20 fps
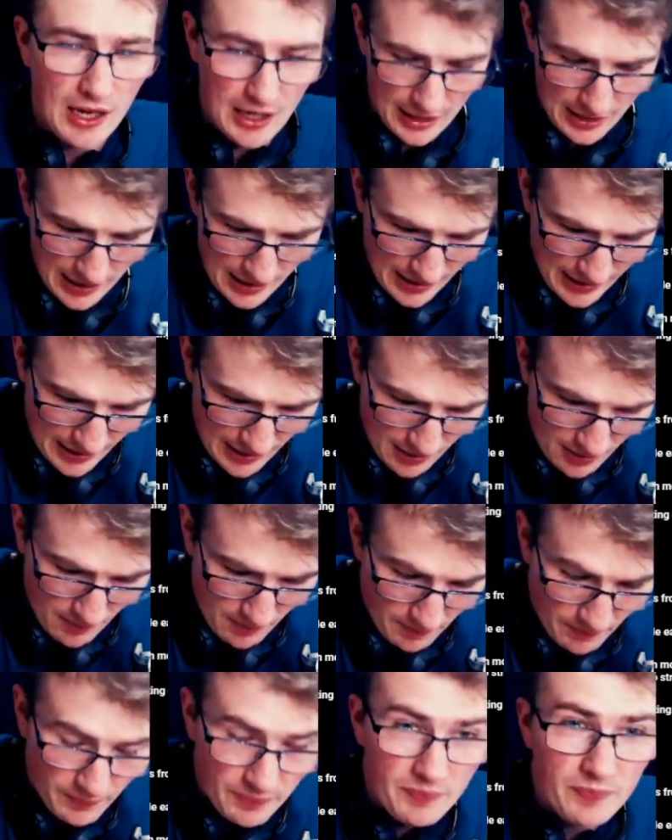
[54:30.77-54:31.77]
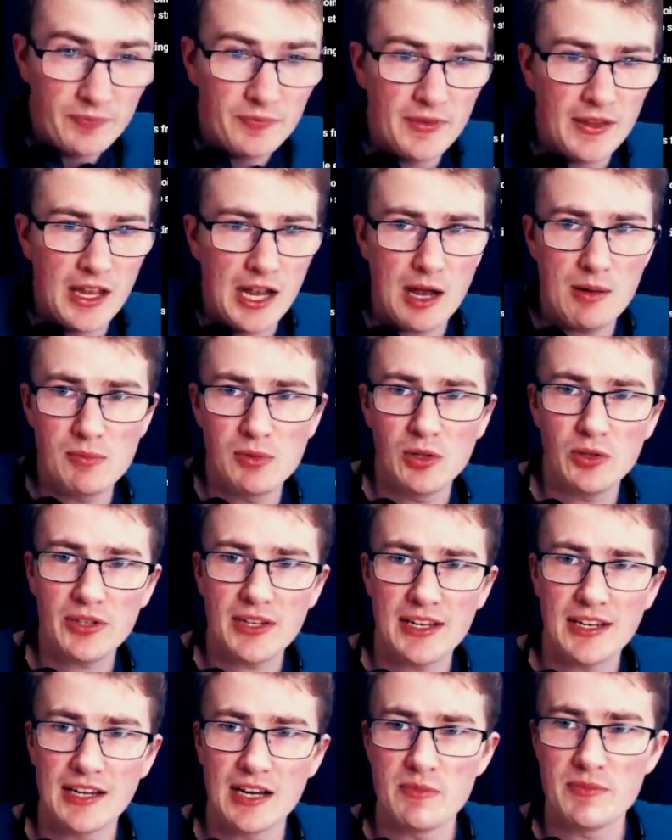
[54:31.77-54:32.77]
I'm
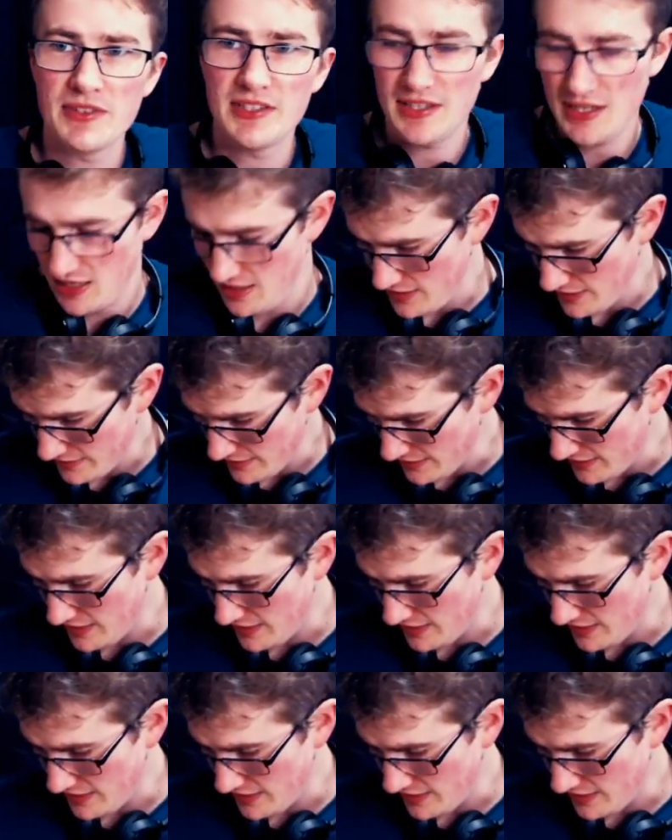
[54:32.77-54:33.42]
looking and I'm seeing that